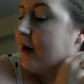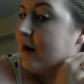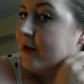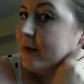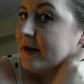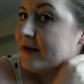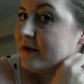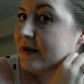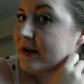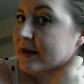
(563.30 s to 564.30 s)
other piece
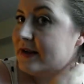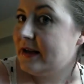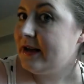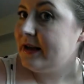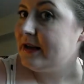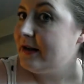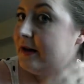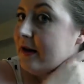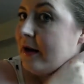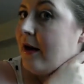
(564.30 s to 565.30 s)
from the other side,
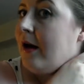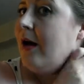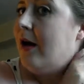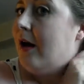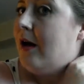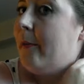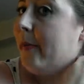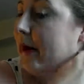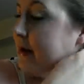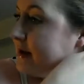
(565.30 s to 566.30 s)

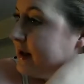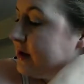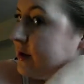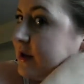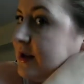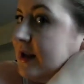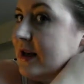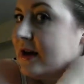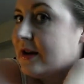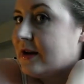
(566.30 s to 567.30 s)
pass it across to
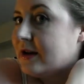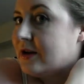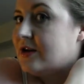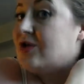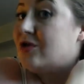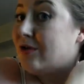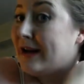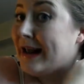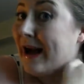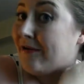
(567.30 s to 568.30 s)
the other. You should
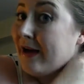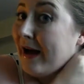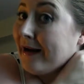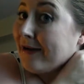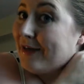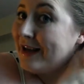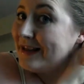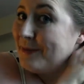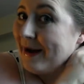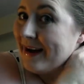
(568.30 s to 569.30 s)
really have the hang of
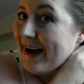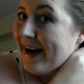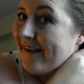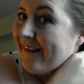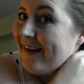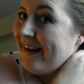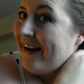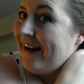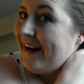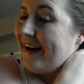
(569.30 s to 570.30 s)
this by now.
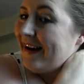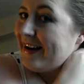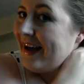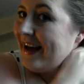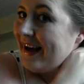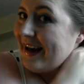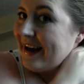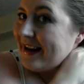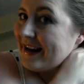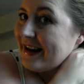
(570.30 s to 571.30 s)
Okay,
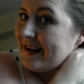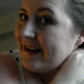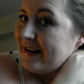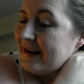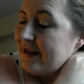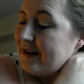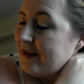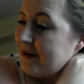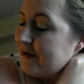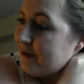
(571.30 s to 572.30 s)
and again,
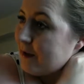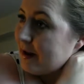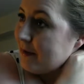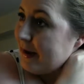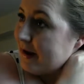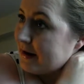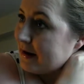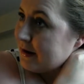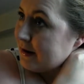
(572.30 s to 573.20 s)
around the back,